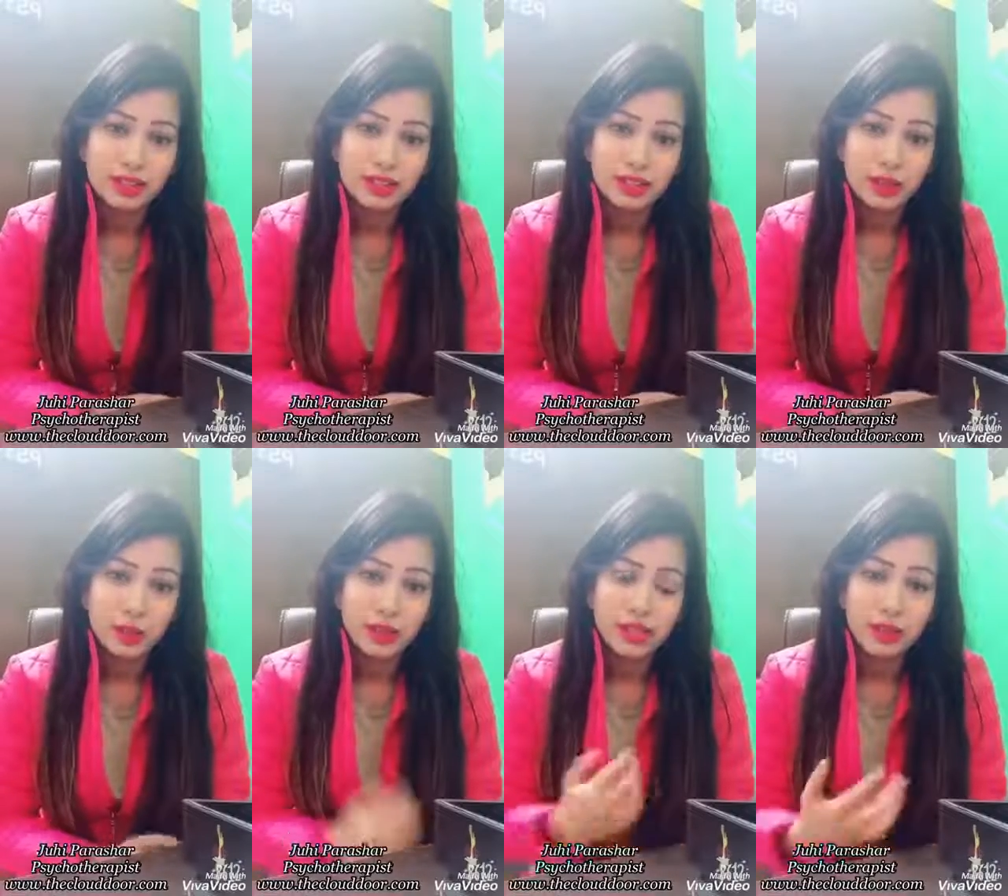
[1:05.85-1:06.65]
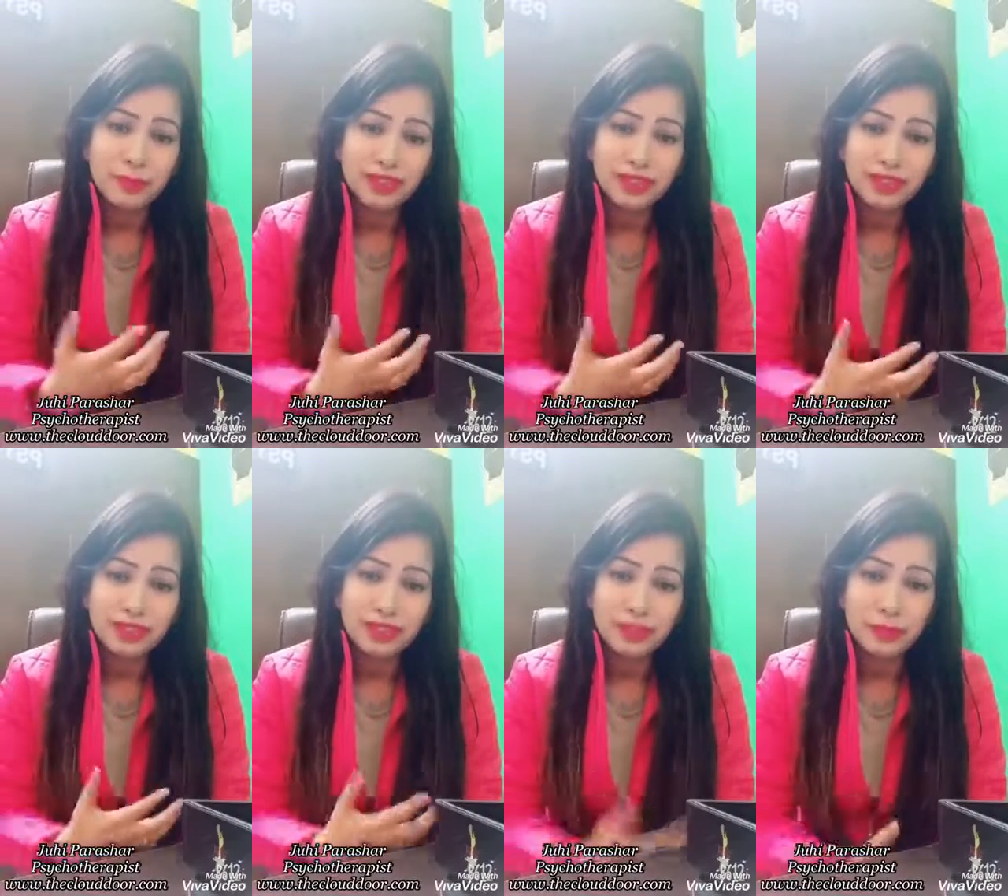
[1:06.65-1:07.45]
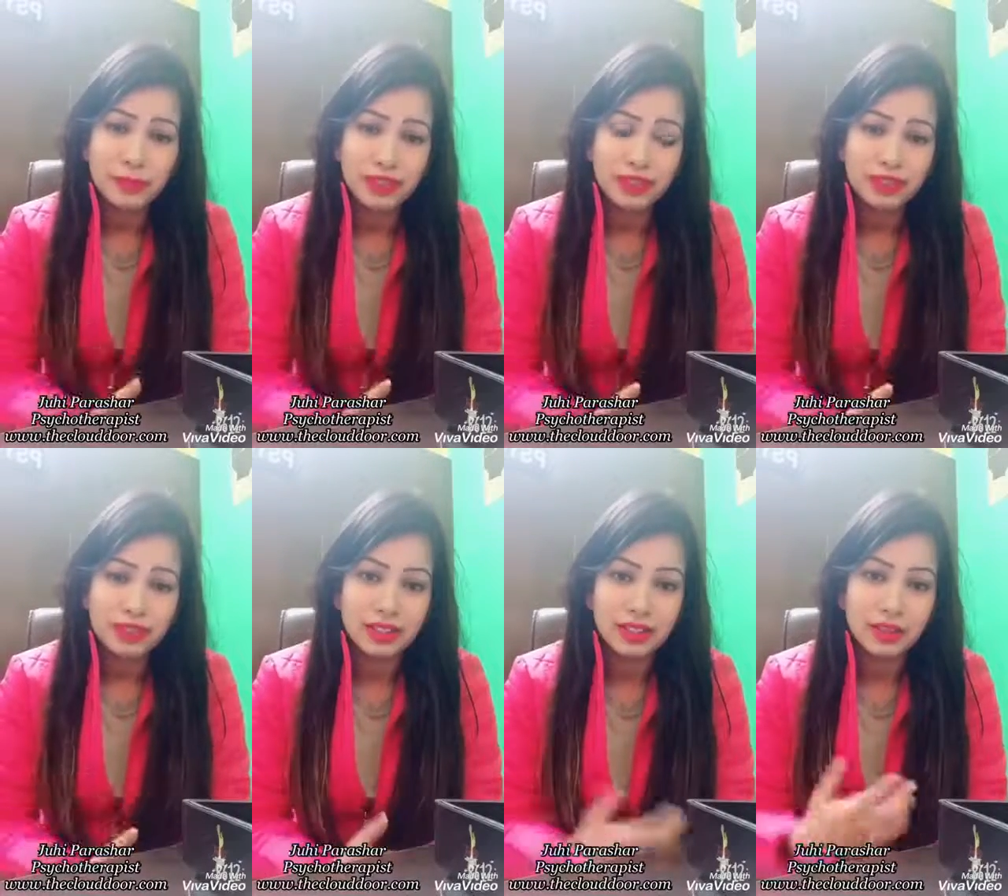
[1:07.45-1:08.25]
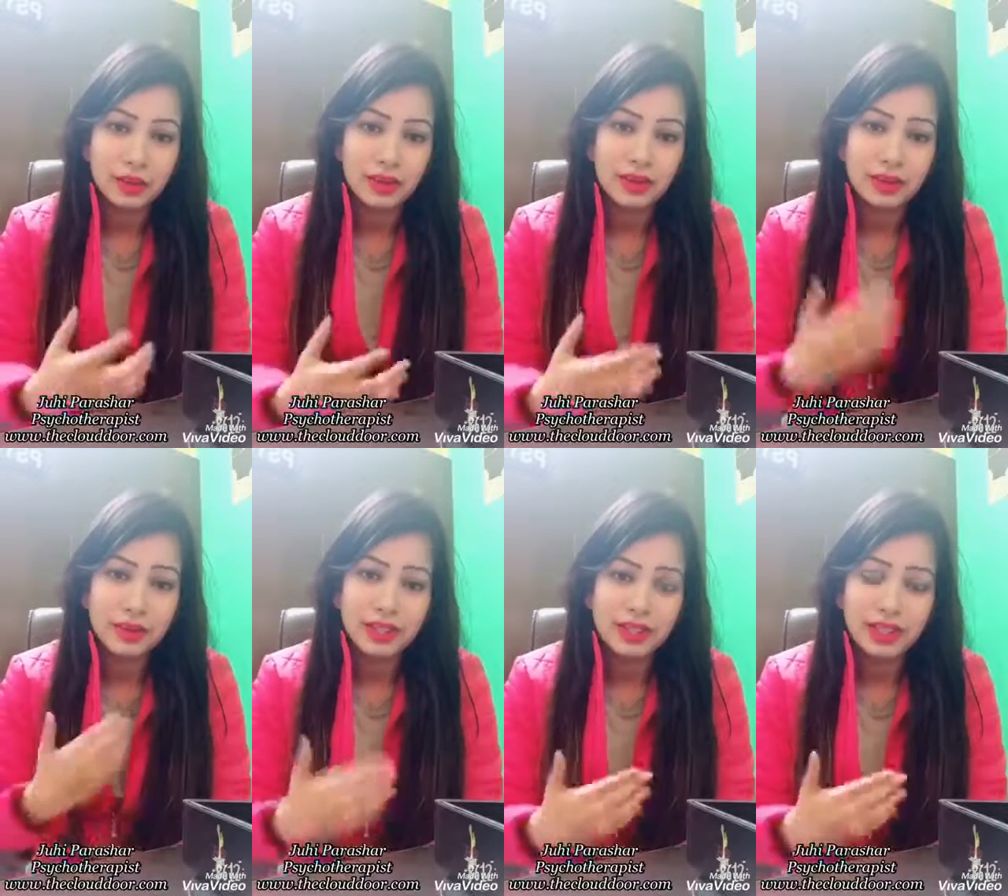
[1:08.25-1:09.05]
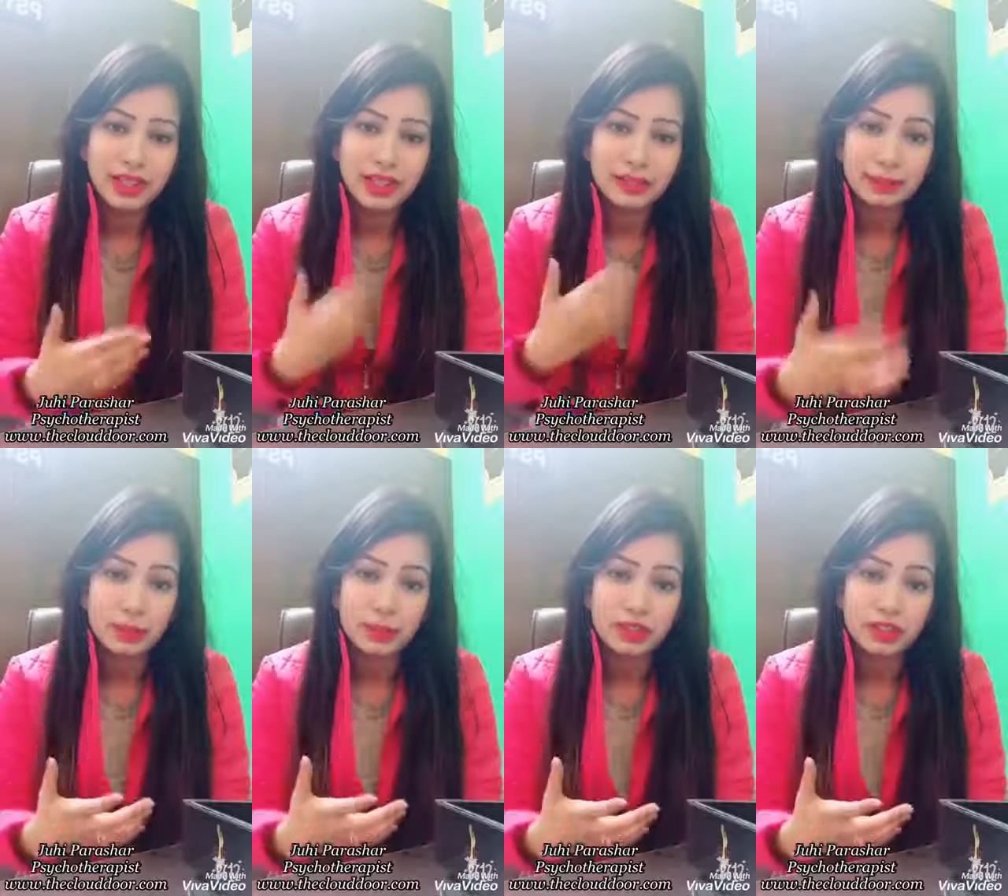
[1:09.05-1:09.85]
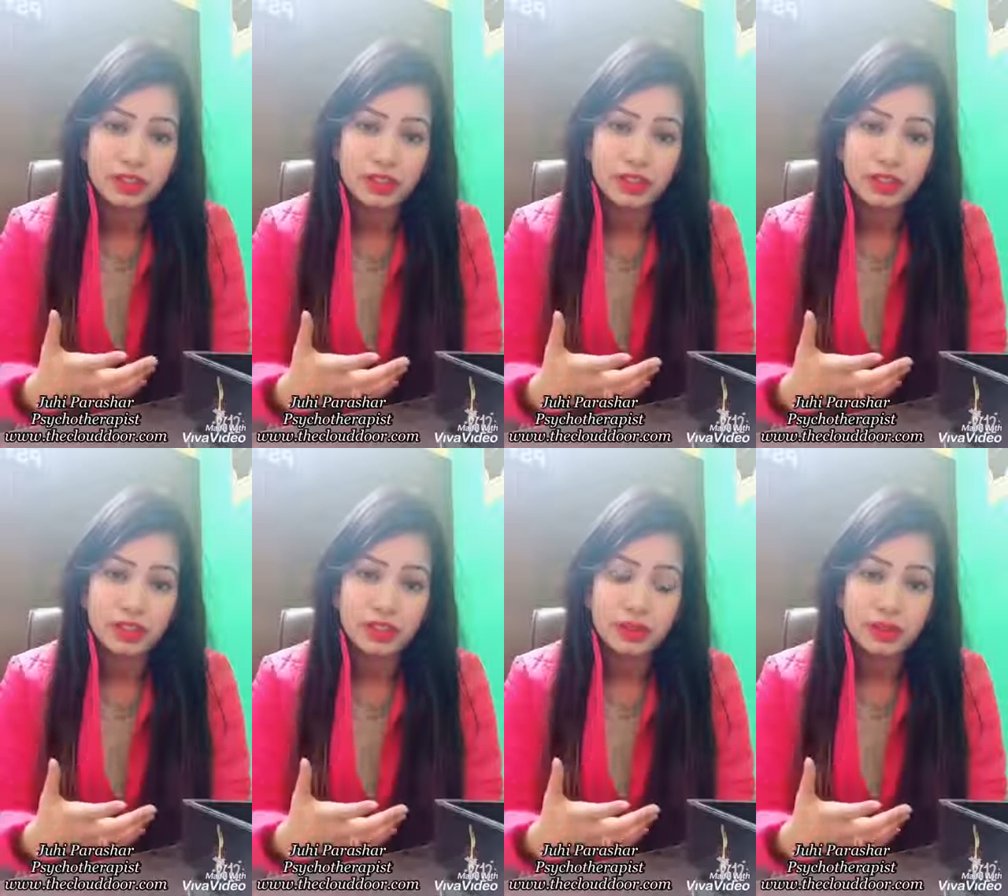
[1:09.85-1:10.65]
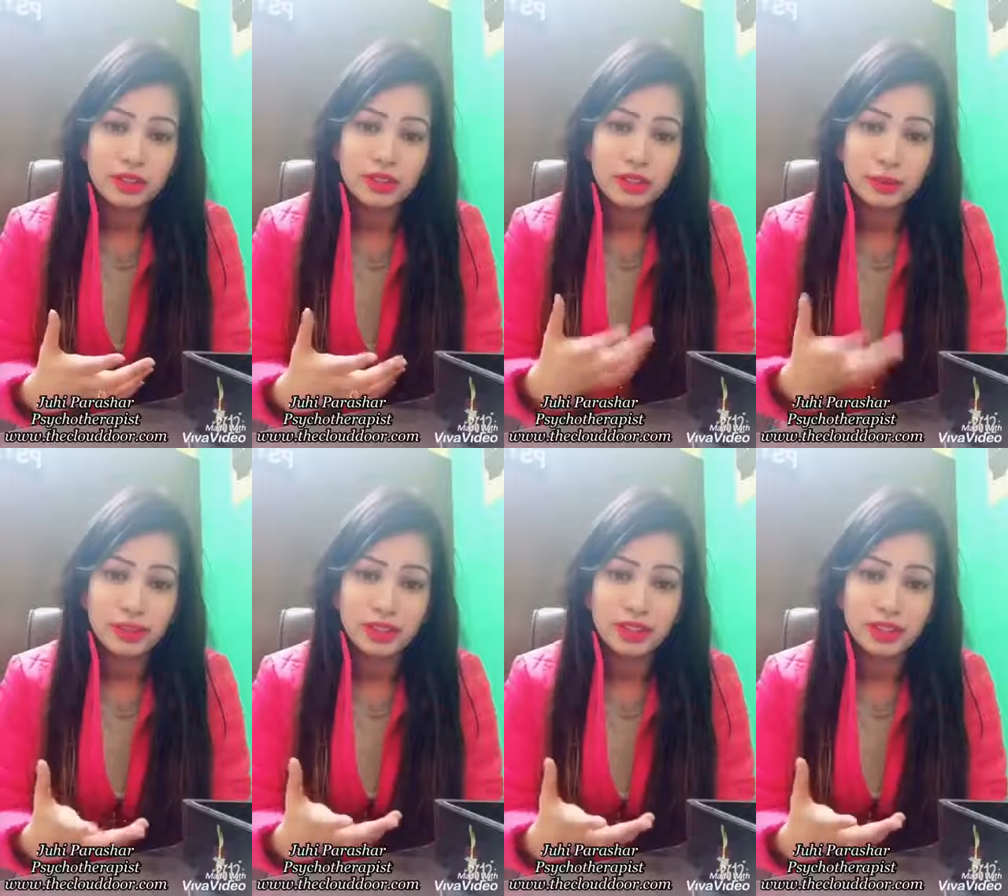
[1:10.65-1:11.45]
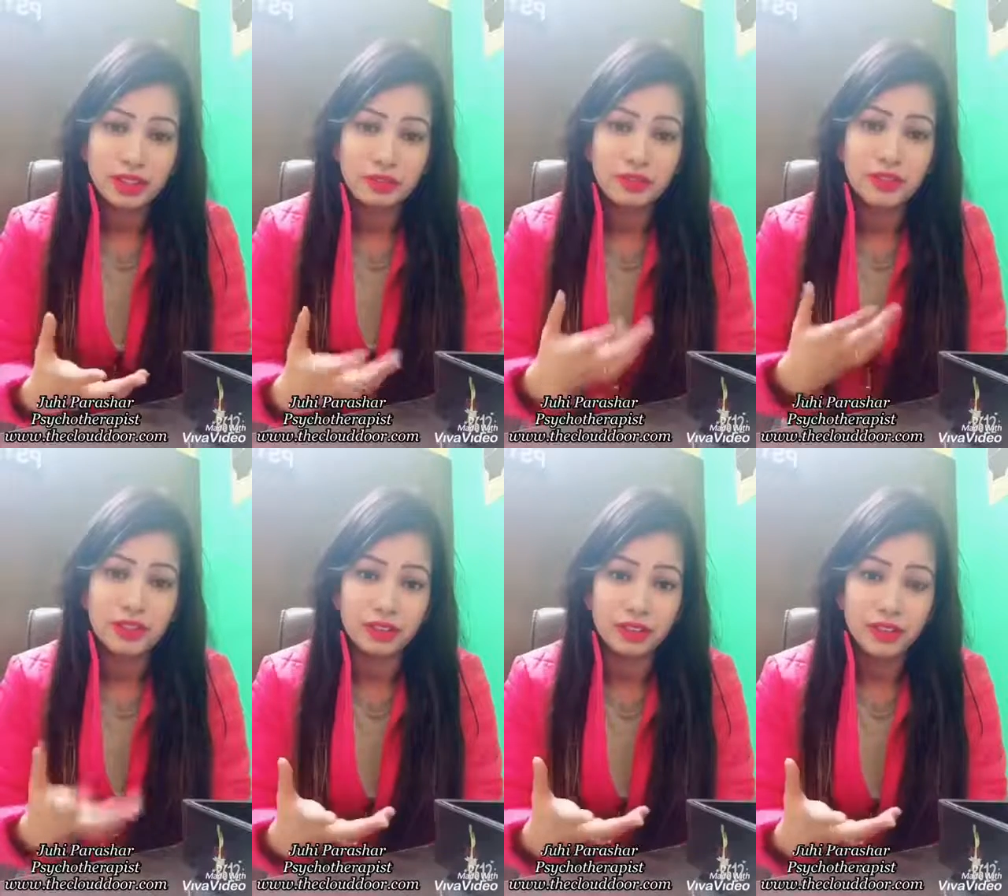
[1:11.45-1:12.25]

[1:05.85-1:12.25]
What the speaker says: So what happens in this therapy is that you are repeatedly exposed to the stimulus that you fear,